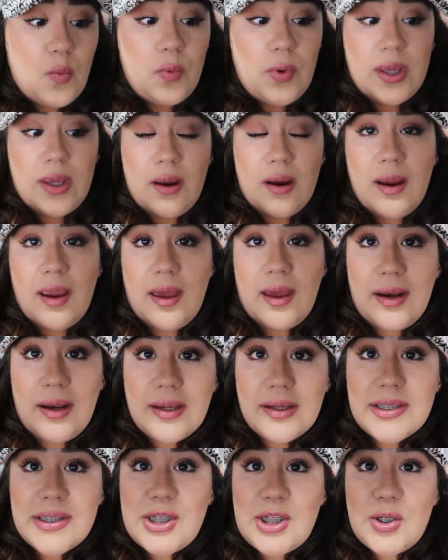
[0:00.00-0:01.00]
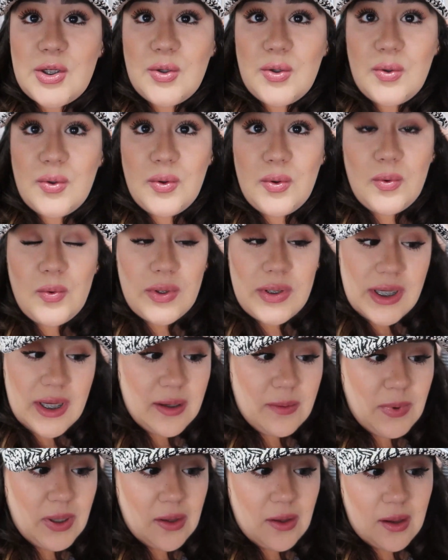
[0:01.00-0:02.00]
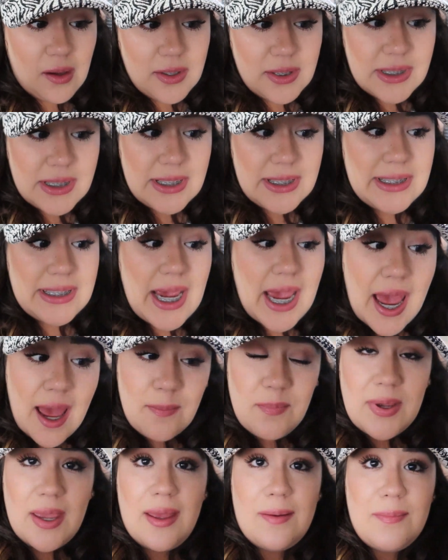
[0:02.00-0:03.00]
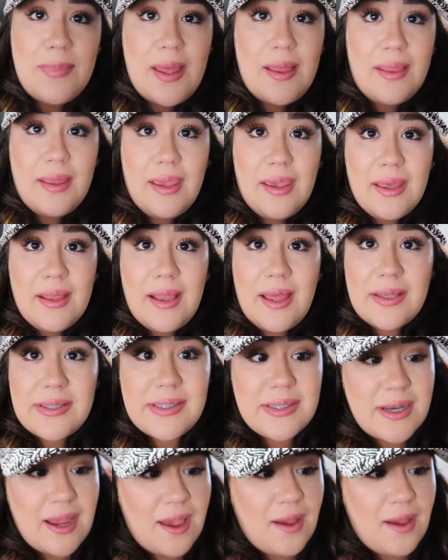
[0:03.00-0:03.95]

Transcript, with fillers: We are heading to Take Milan to tap and ballet class